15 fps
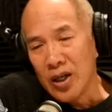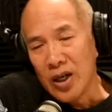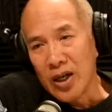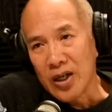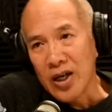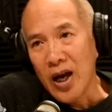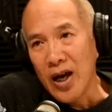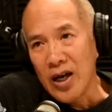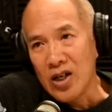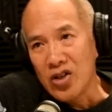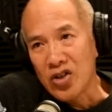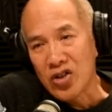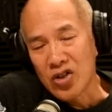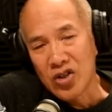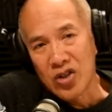uh,
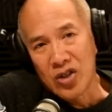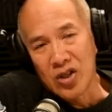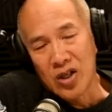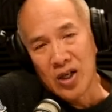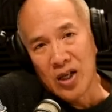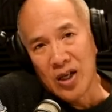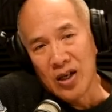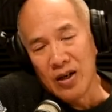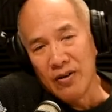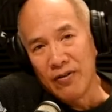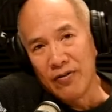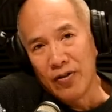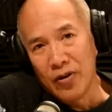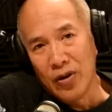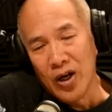case uh,
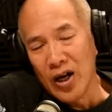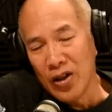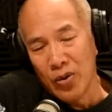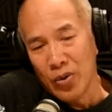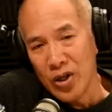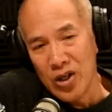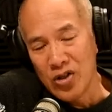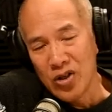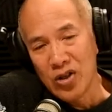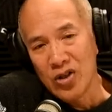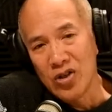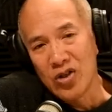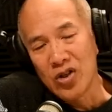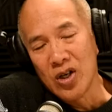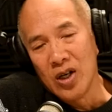for other
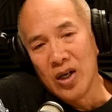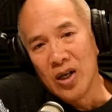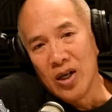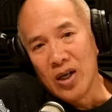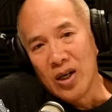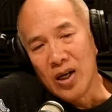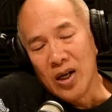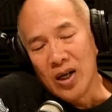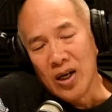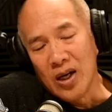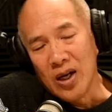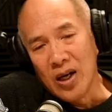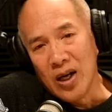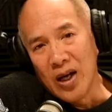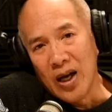reasons,
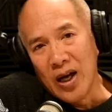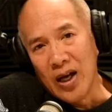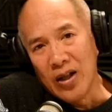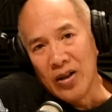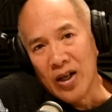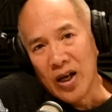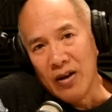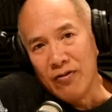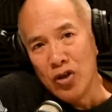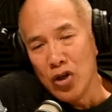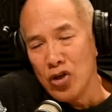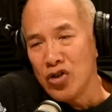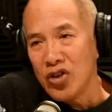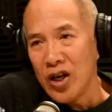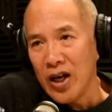uh, and they've
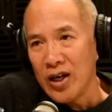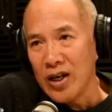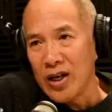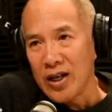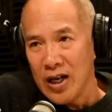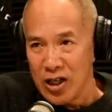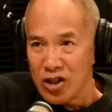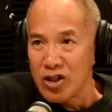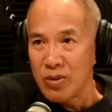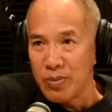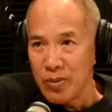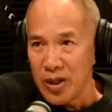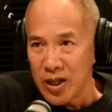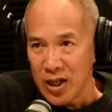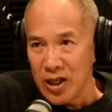used that against
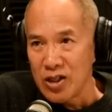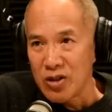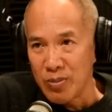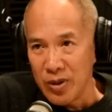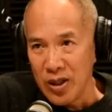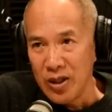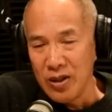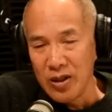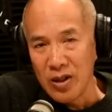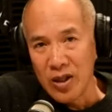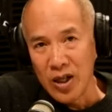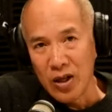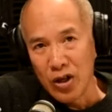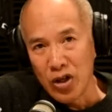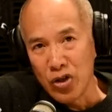against me.
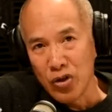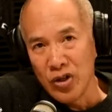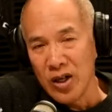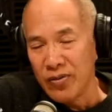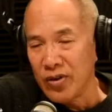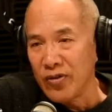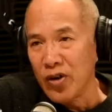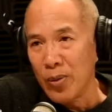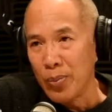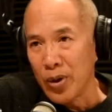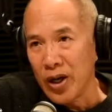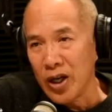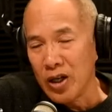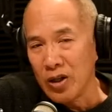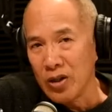That I should never have
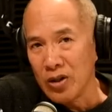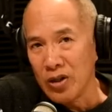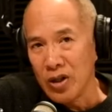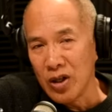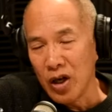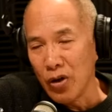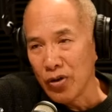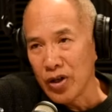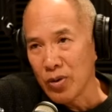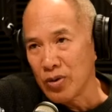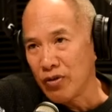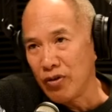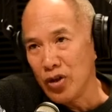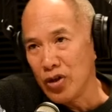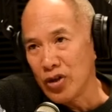operated. The whole thing
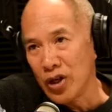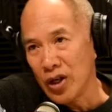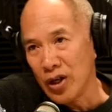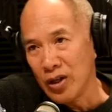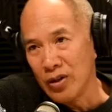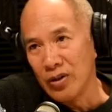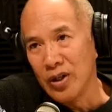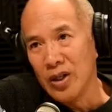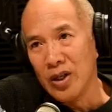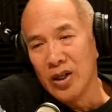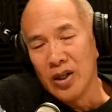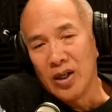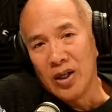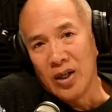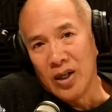was futile,
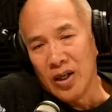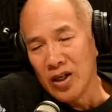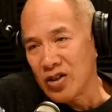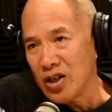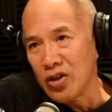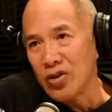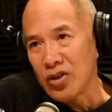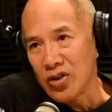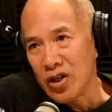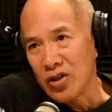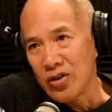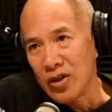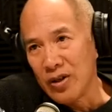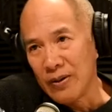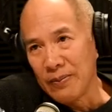etc., uh,
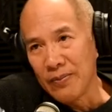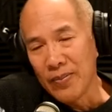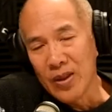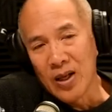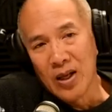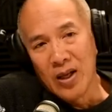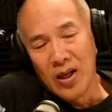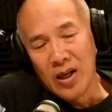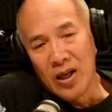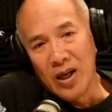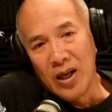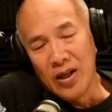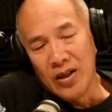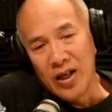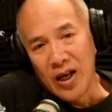etc.
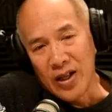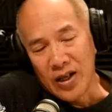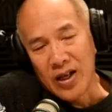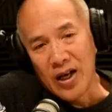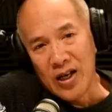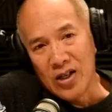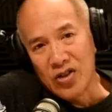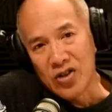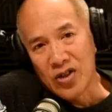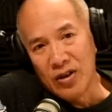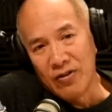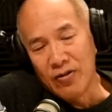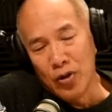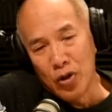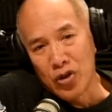And the other case,
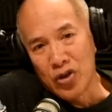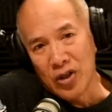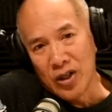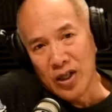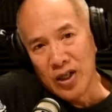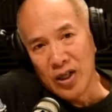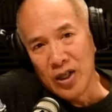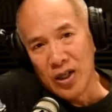unfortunately,